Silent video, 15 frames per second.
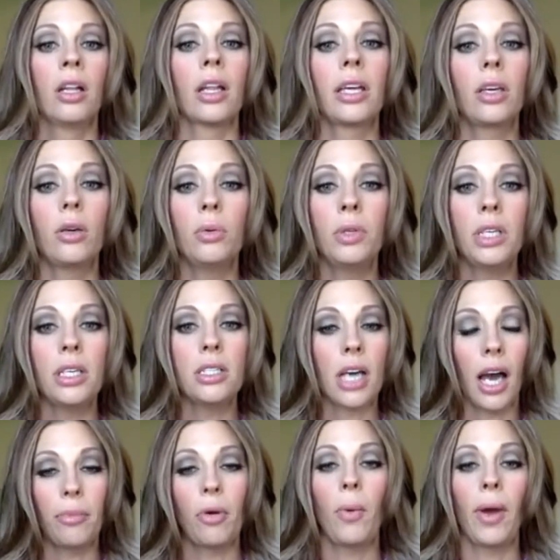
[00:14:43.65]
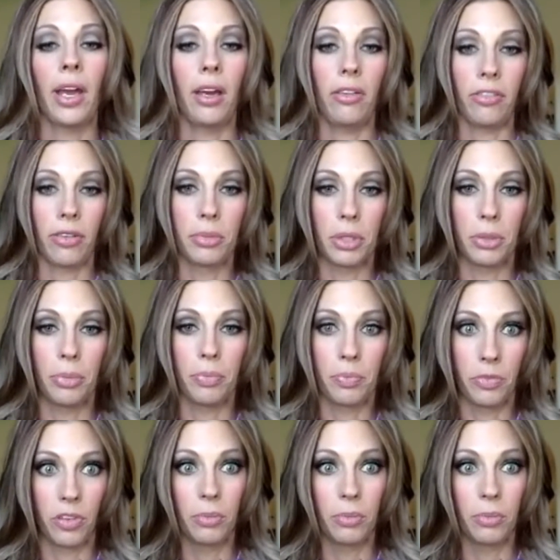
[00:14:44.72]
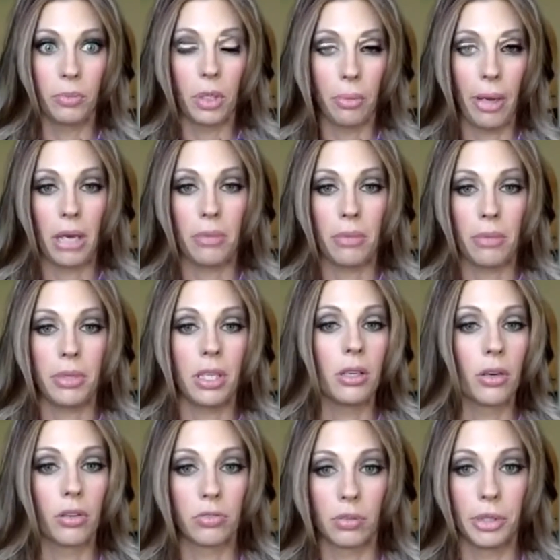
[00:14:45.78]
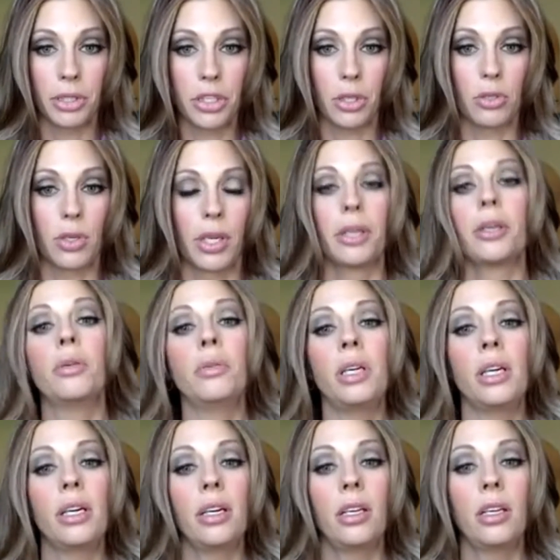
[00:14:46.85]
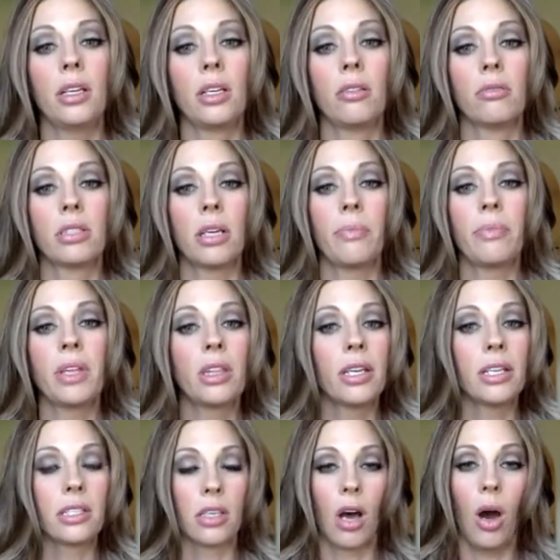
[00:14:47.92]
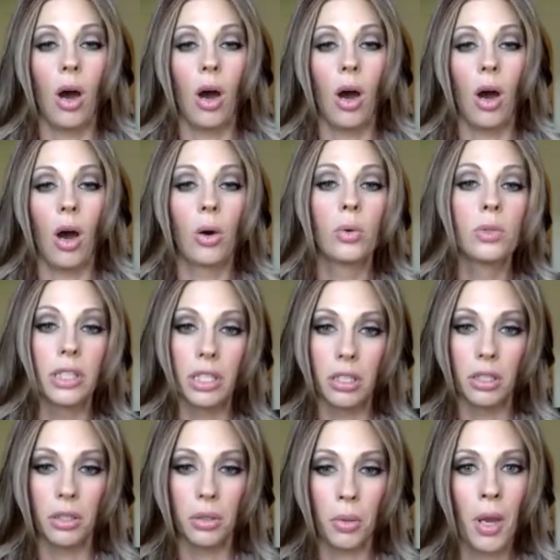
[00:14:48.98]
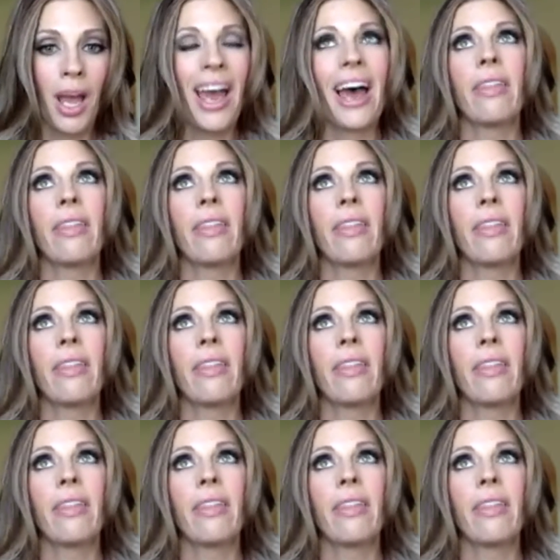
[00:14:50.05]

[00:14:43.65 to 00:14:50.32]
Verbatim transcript: Like you need time away from your from your baby or from your children. You need something that's only you.